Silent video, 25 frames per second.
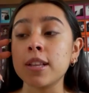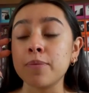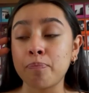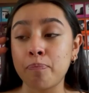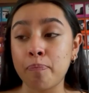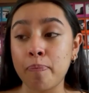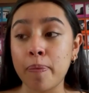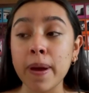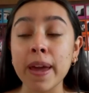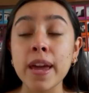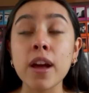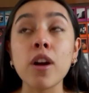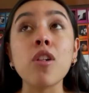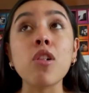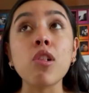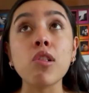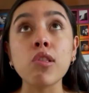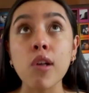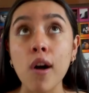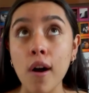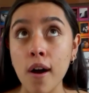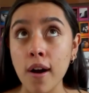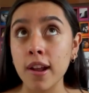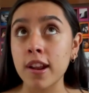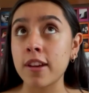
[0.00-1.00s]
pay a
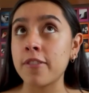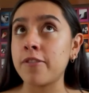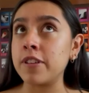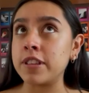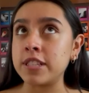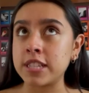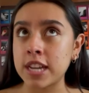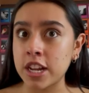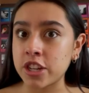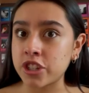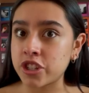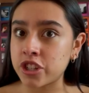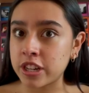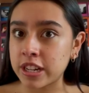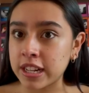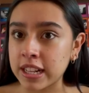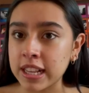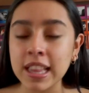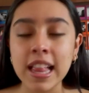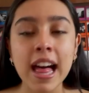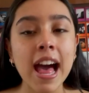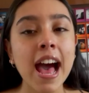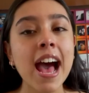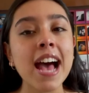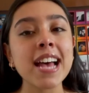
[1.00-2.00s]
lot of attention in
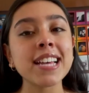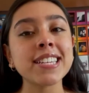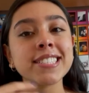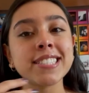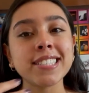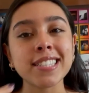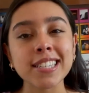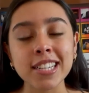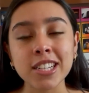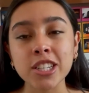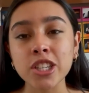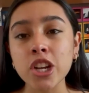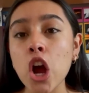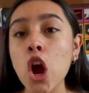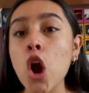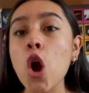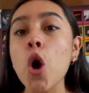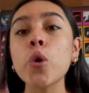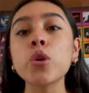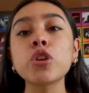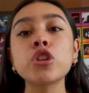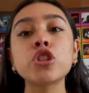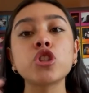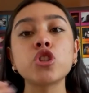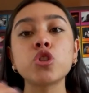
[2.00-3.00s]
class, take
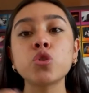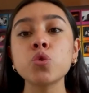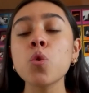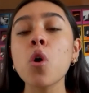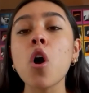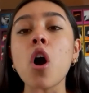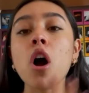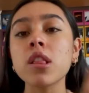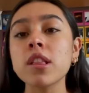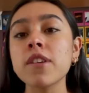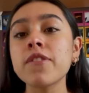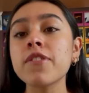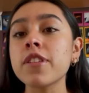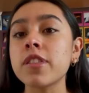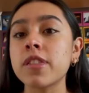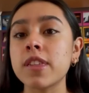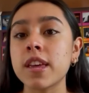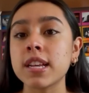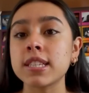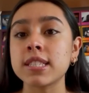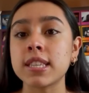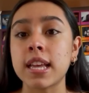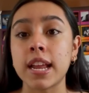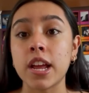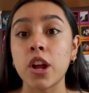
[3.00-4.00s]
notes, do all of the
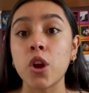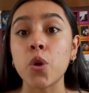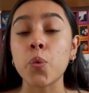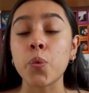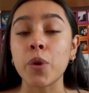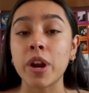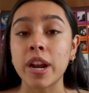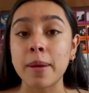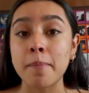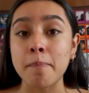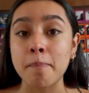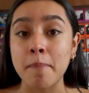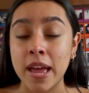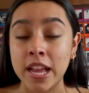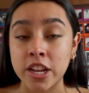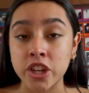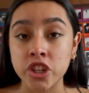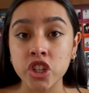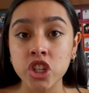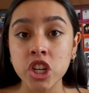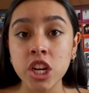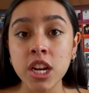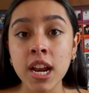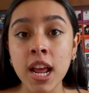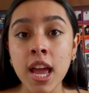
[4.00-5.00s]
things that I already
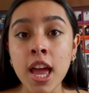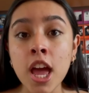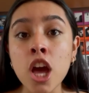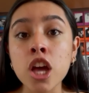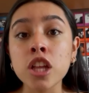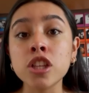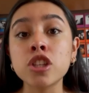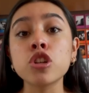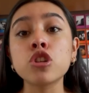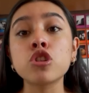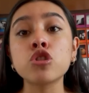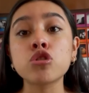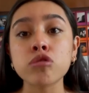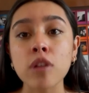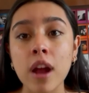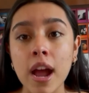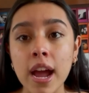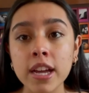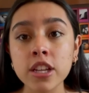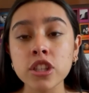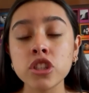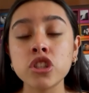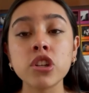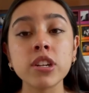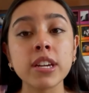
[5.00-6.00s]
mentioned to
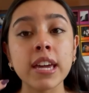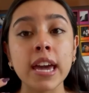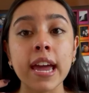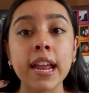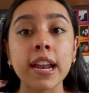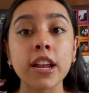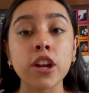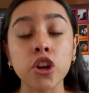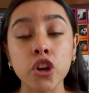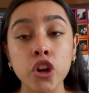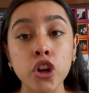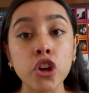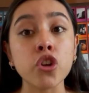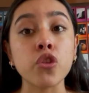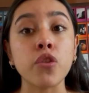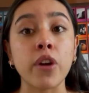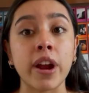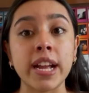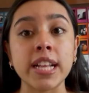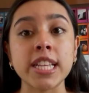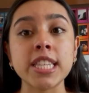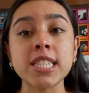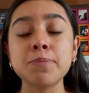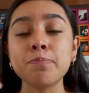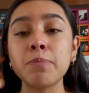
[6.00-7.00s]
try to get good
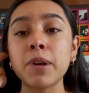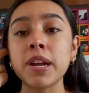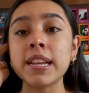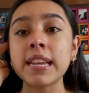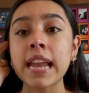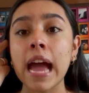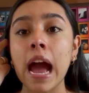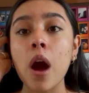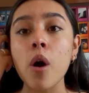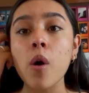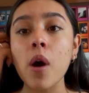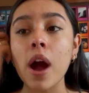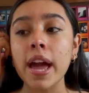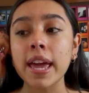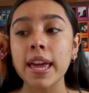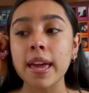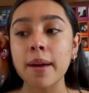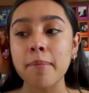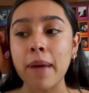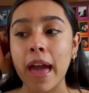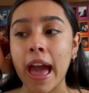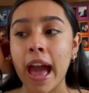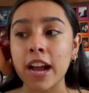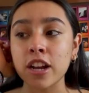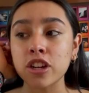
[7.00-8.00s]
grades. But now I
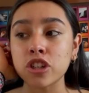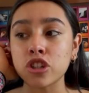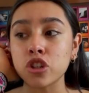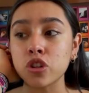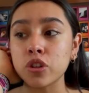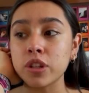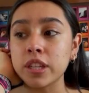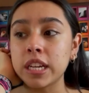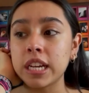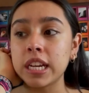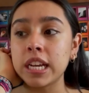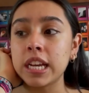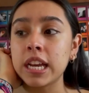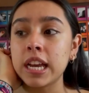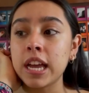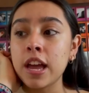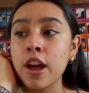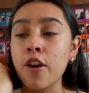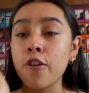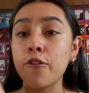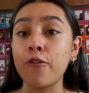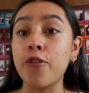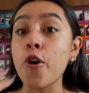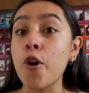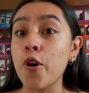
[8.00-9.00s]
am actually
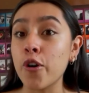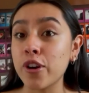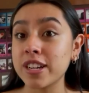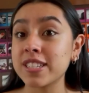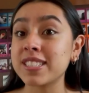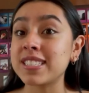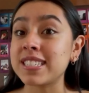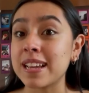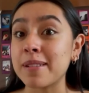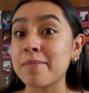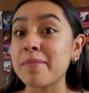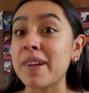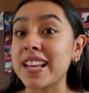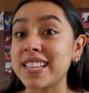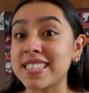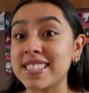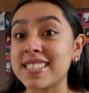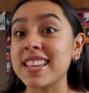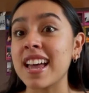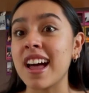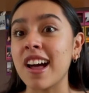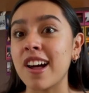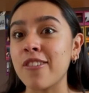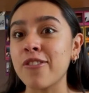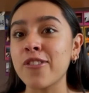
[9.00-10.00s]
forcing
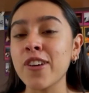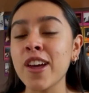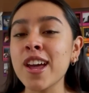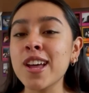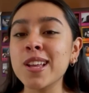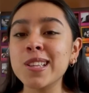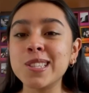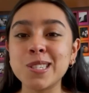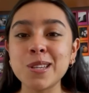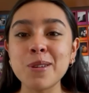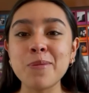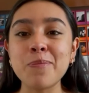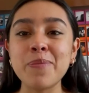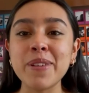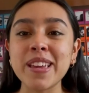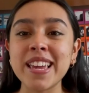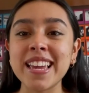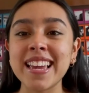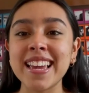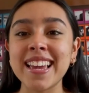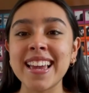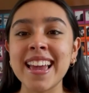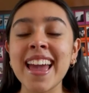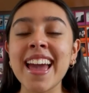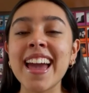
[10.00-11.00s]
myself to
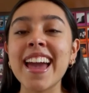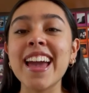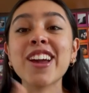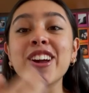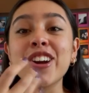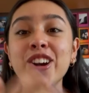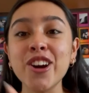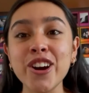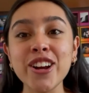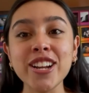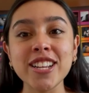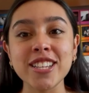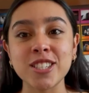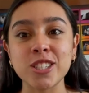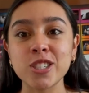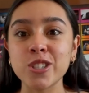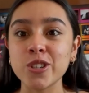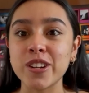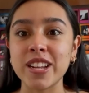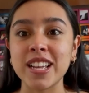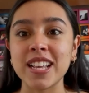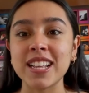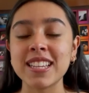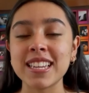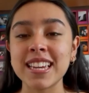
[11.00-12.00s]
be a good
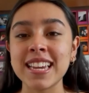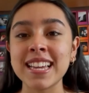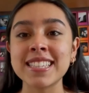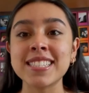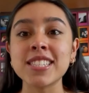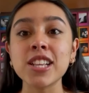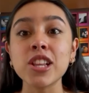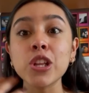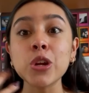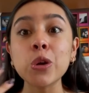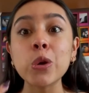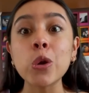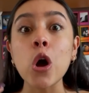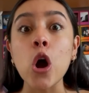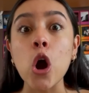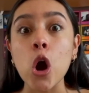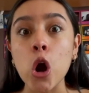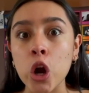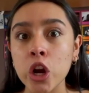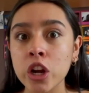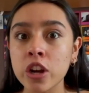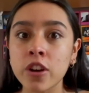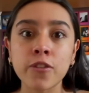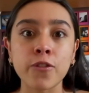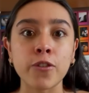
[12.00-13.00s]
student. It's a little
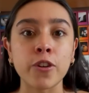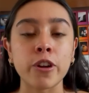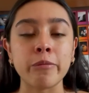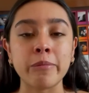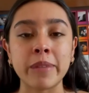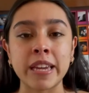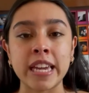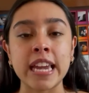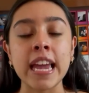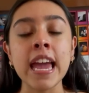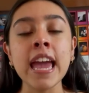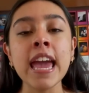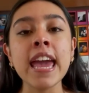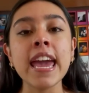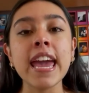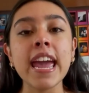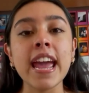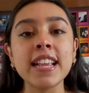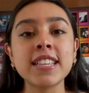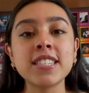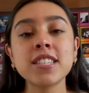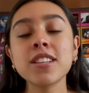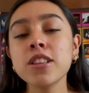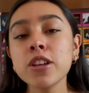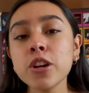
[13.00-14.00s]
harder for me.
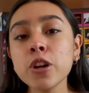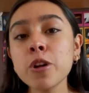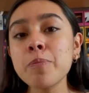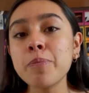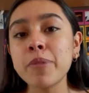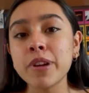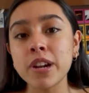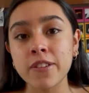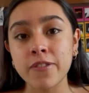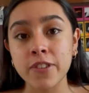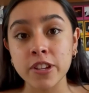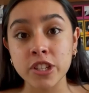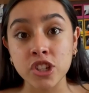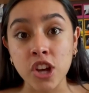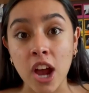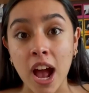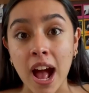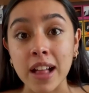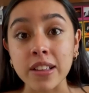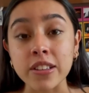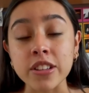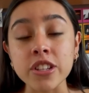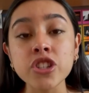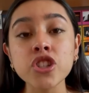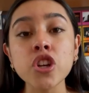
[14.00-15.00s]
It's a little bit of a
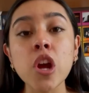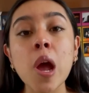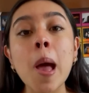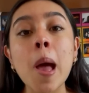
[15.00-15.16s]
challenge,